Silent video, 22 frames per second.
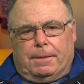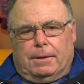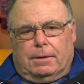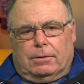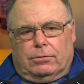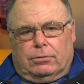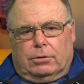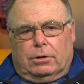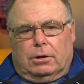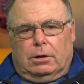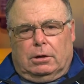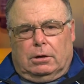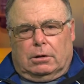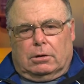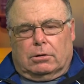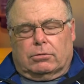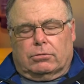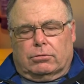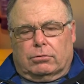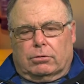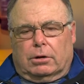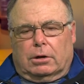the ski
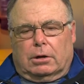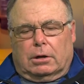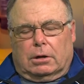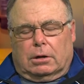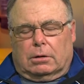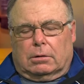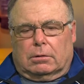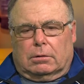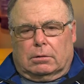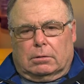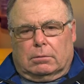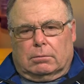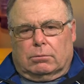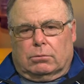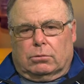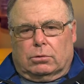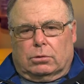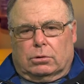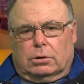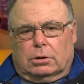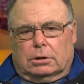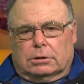industry got
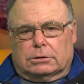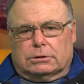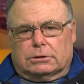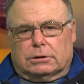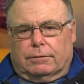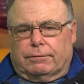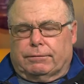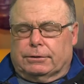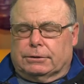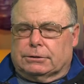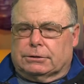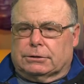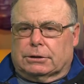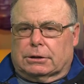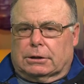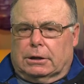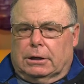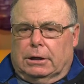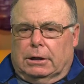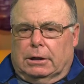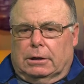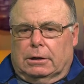more
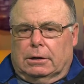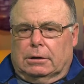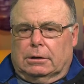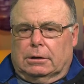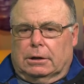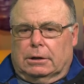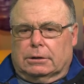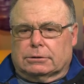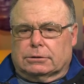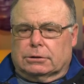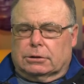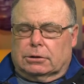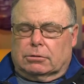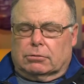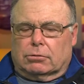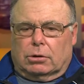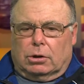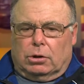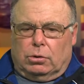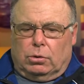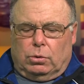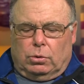sophisticated as it
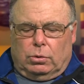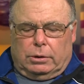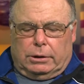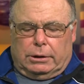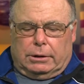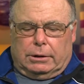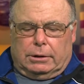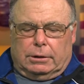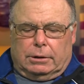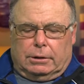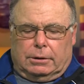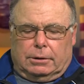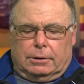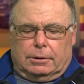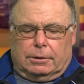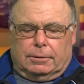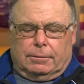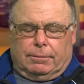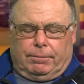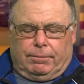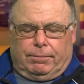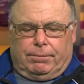grew, and I
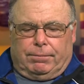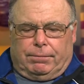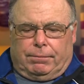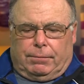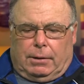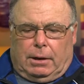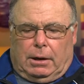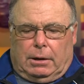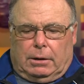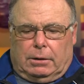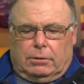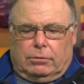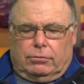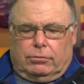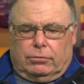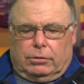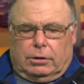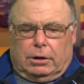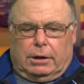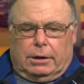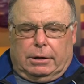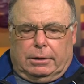
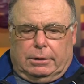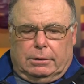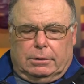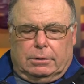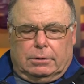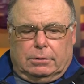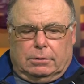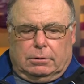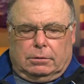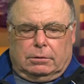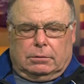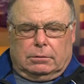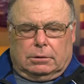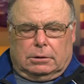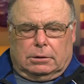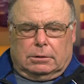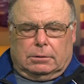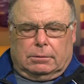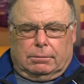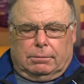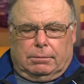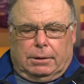decided
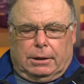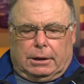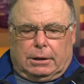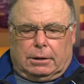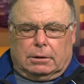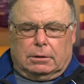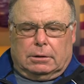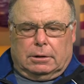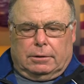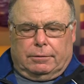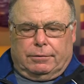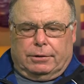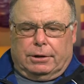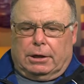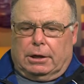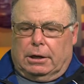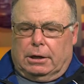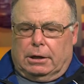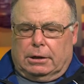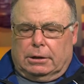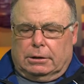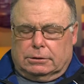to make a living
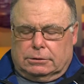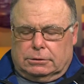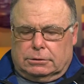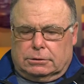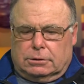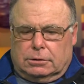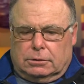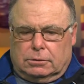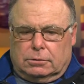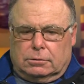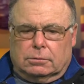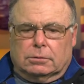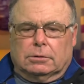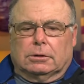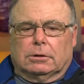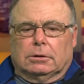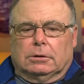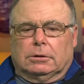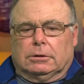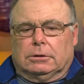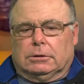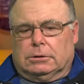at it. So
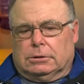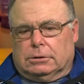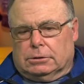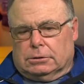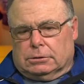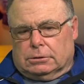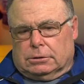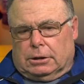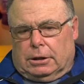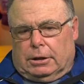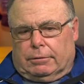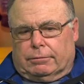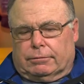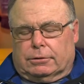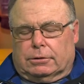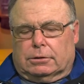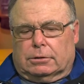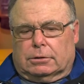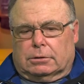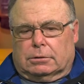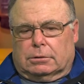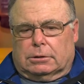
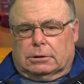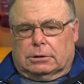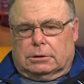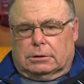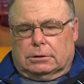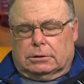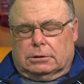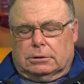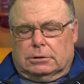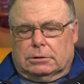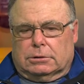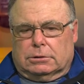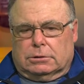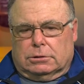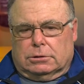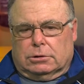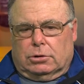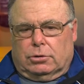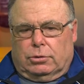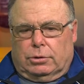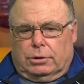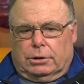after
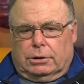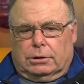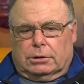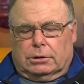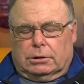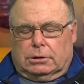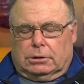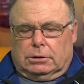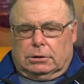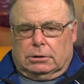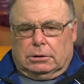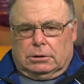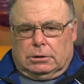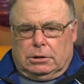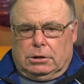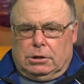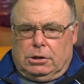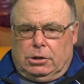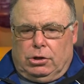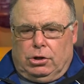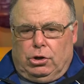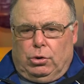going
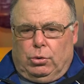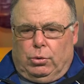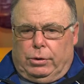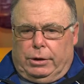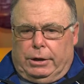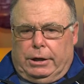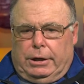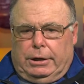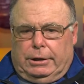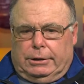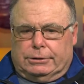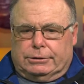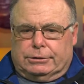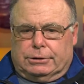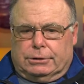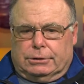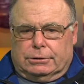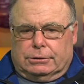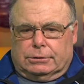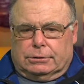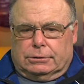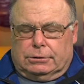to UNH
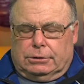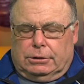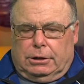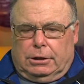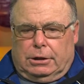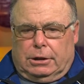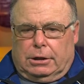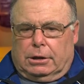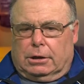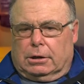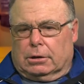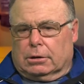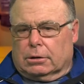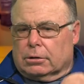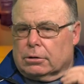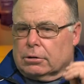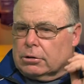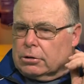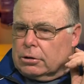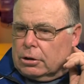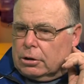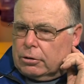and getting a
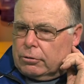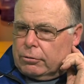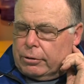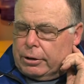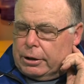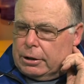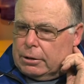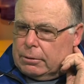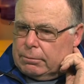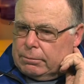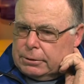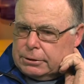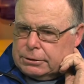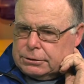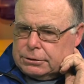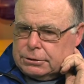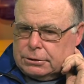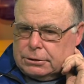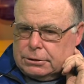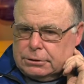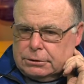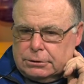degree in
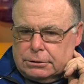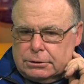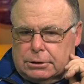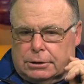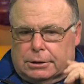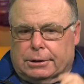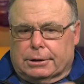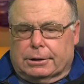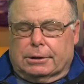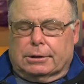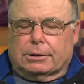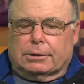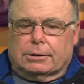business, I